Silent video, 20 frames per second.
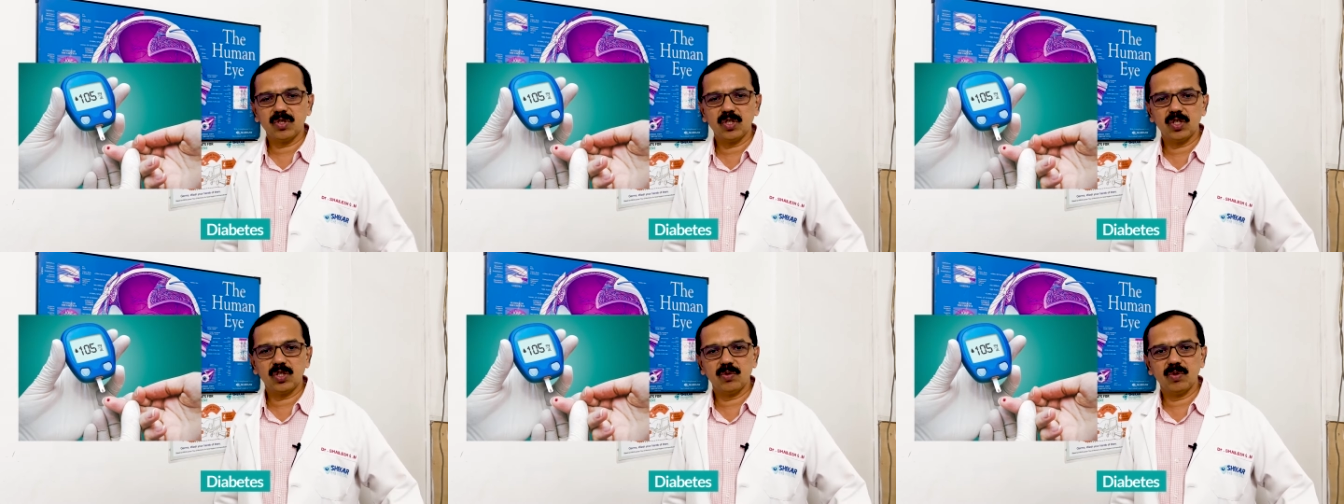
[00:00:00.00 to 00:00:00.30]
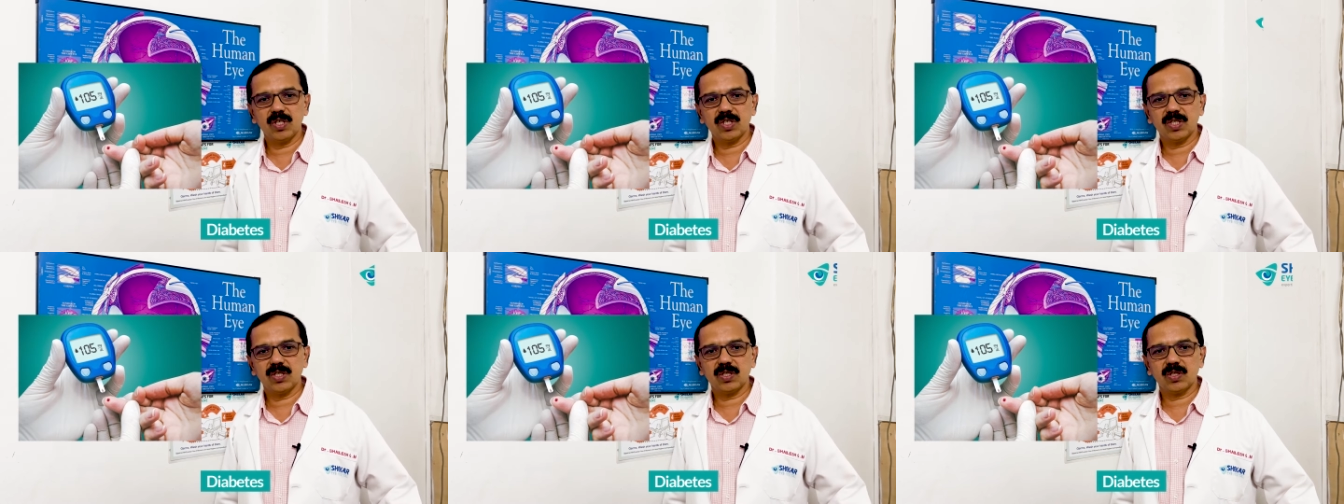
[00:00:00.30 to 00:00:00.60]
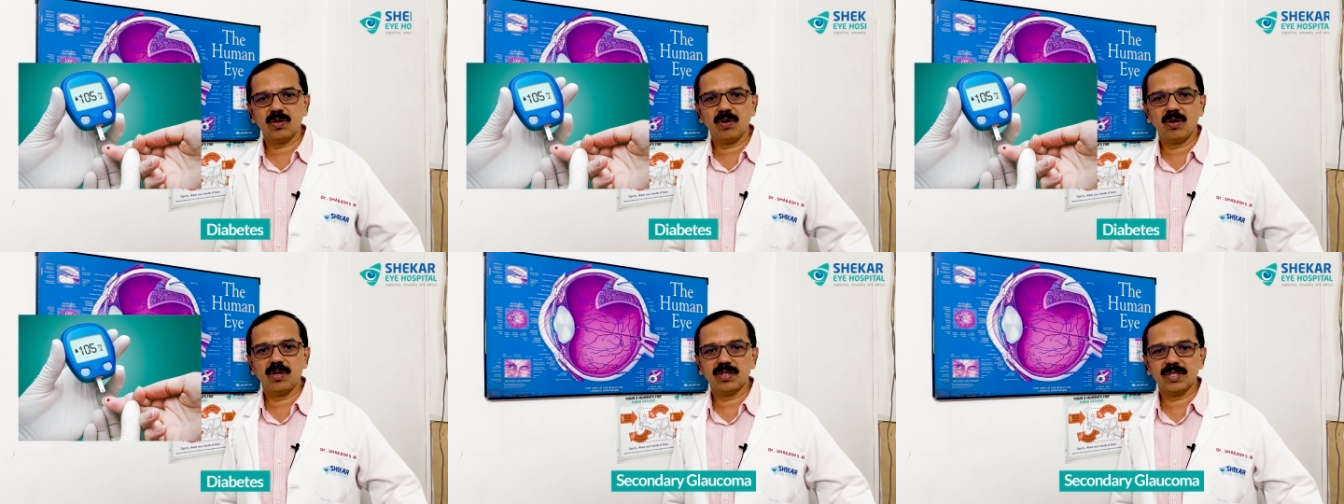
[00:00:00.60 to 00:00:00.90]
situations
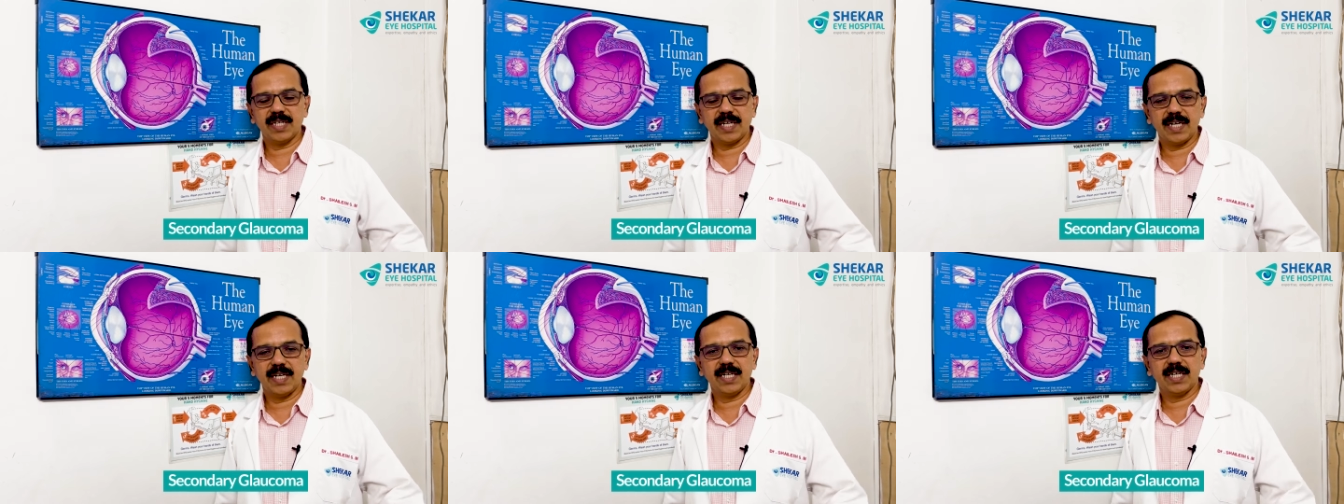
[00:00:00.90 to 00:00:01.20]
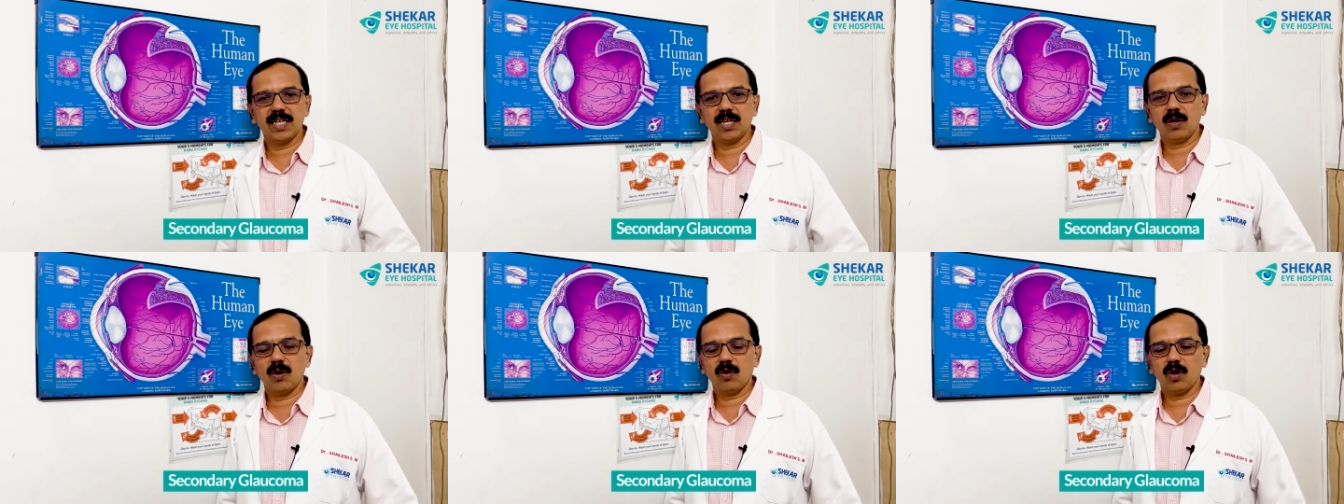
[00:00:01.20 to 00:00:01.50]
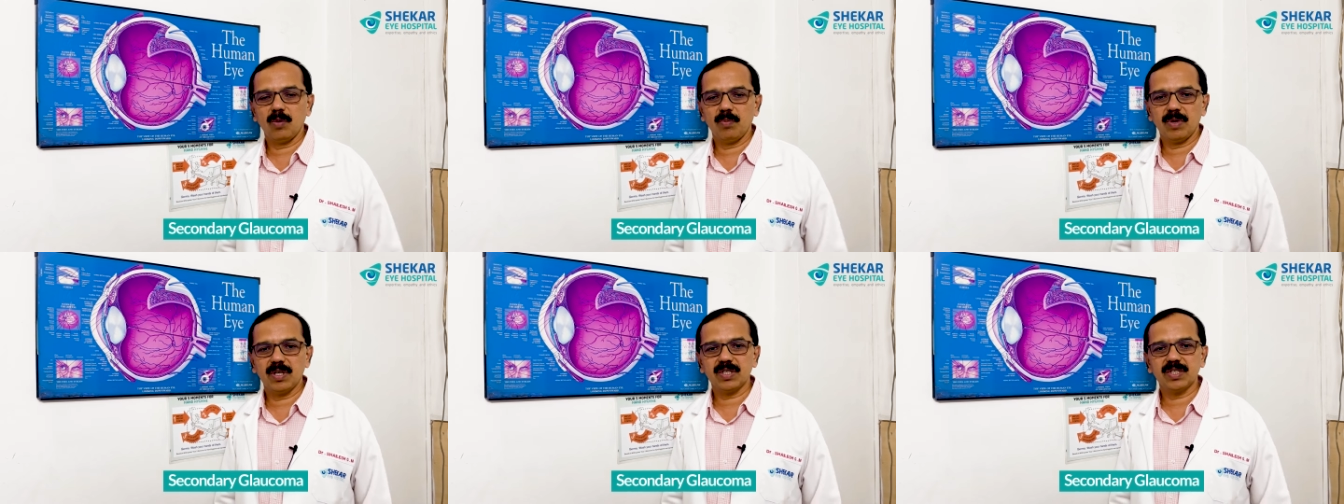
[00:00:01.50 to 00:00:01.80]
called secondary
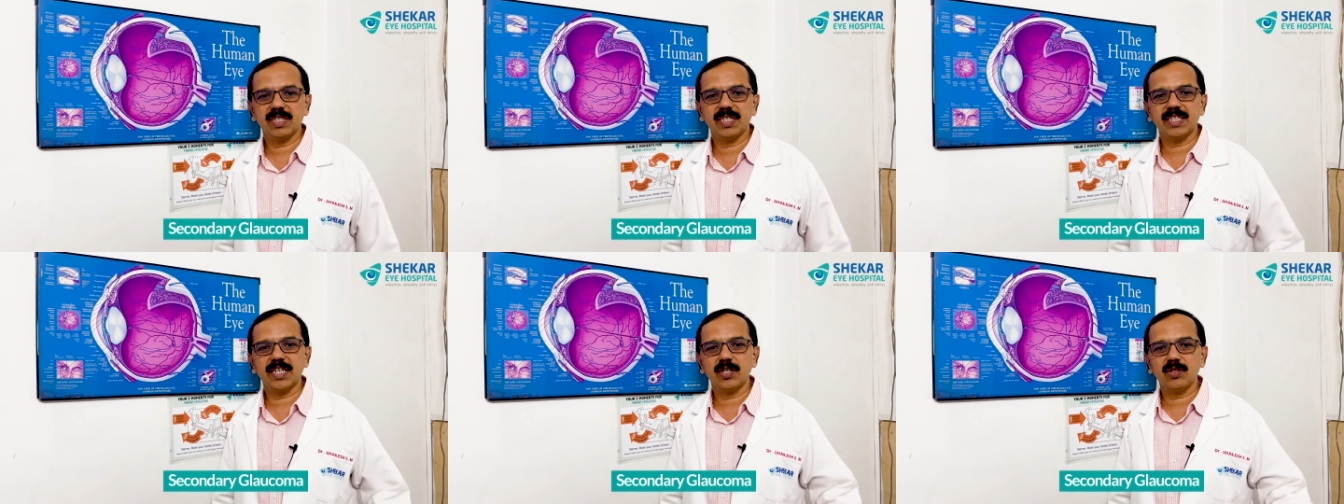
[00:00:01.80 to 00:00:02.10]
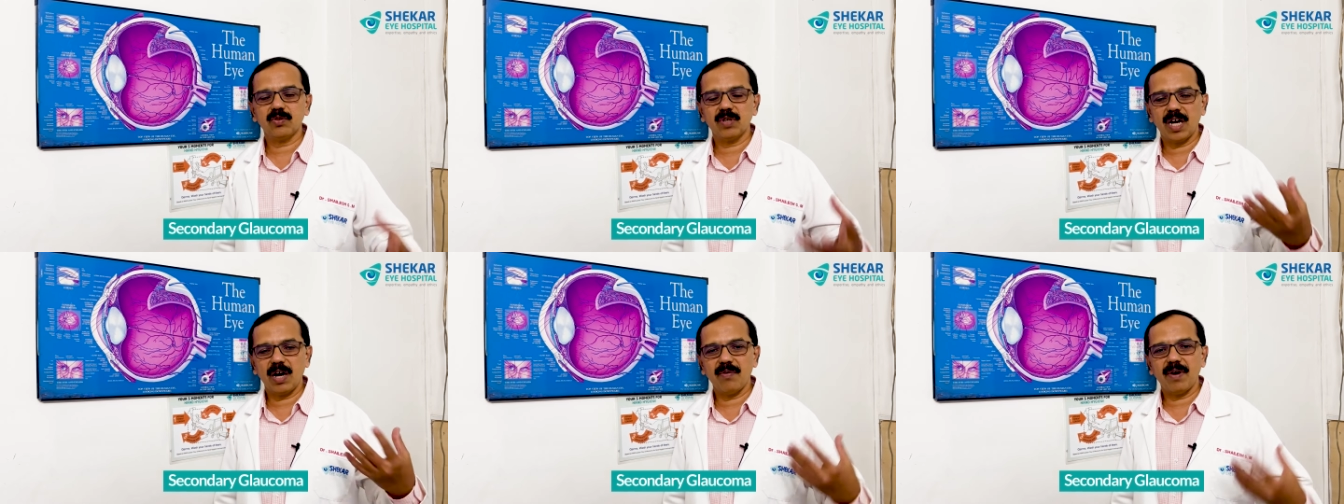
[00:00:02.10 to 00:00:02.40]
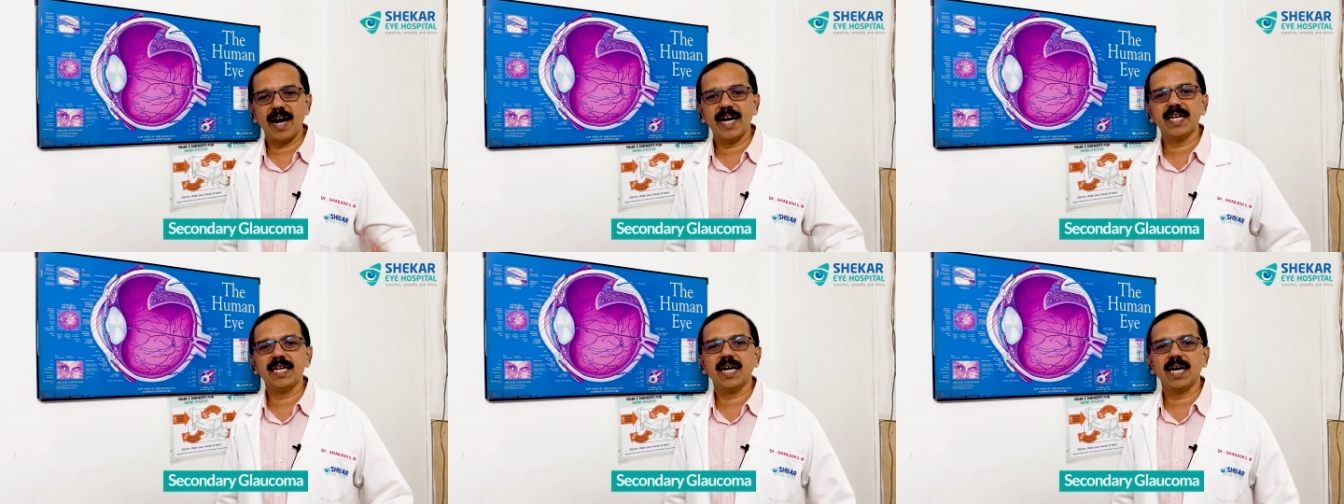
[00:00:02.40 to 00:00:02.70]
glaucomas, they tend to have
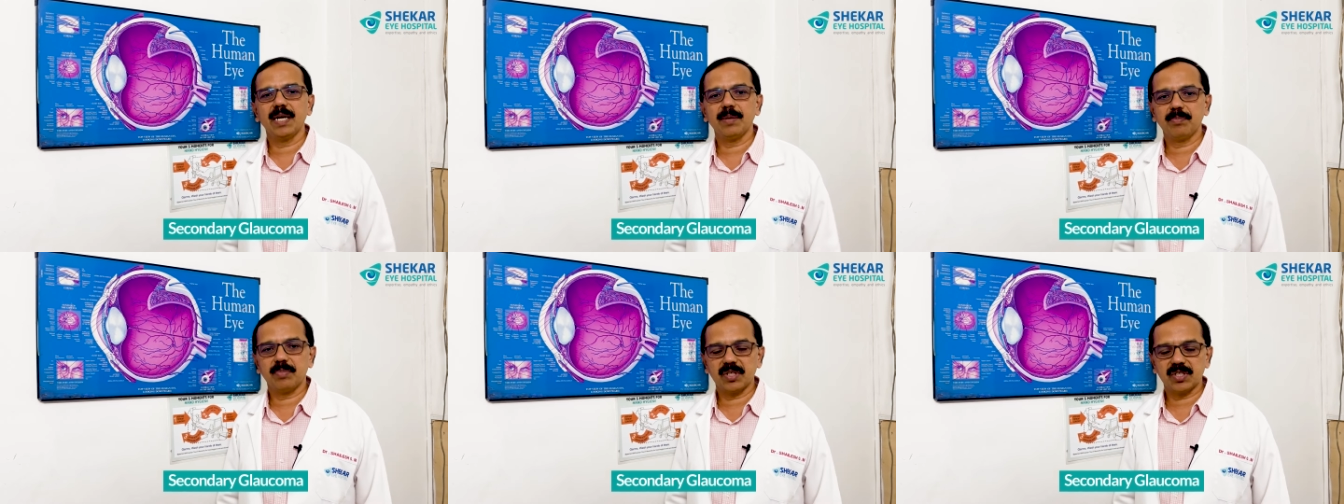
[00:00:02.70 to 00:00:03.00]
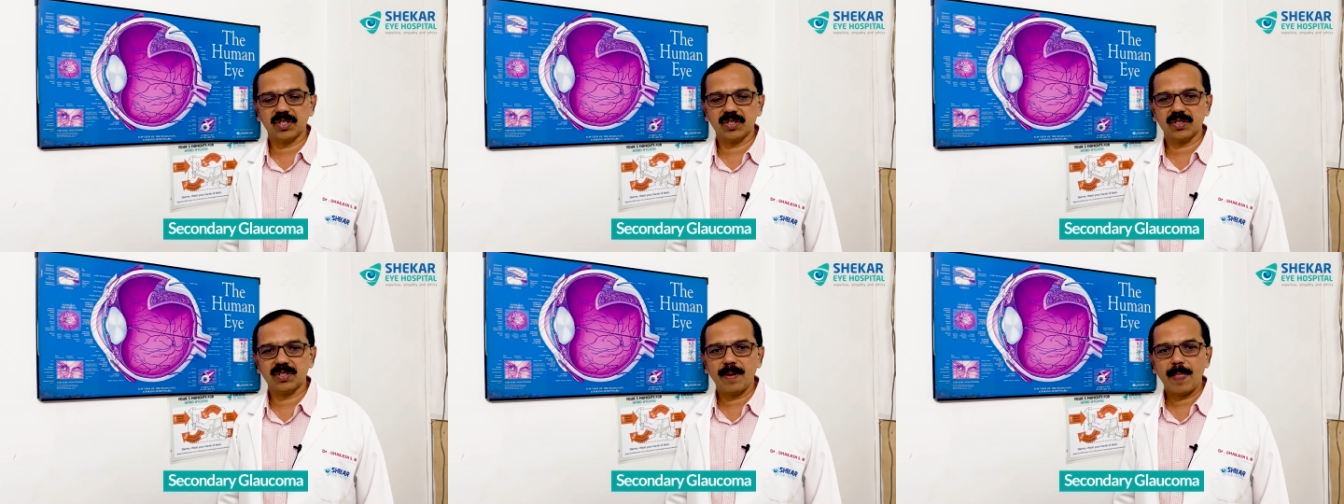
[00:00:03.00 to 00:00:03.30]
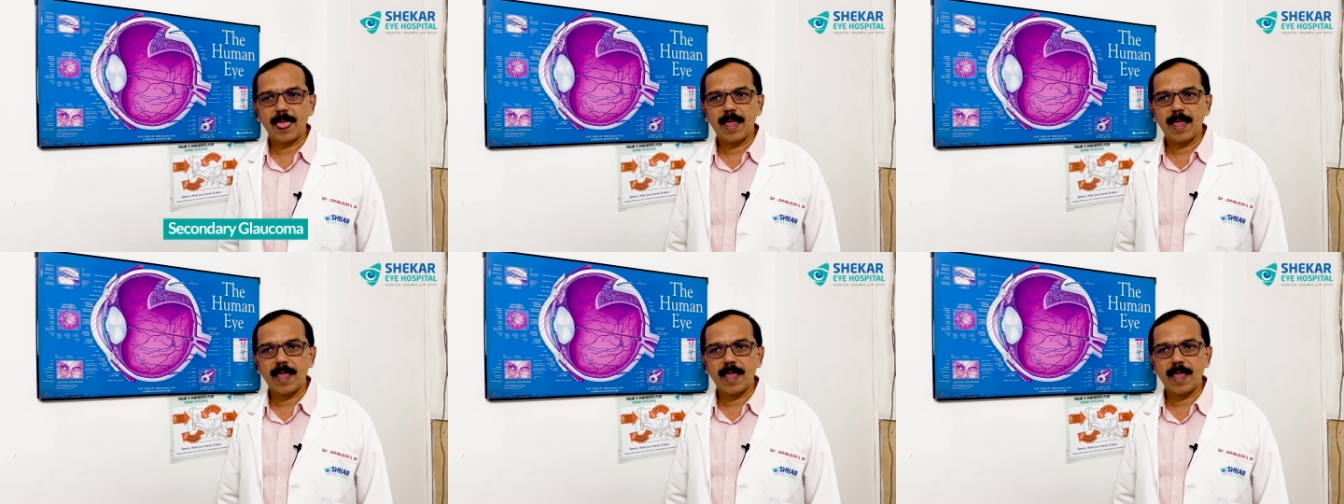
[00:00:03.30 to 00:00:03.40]
high eye pressures.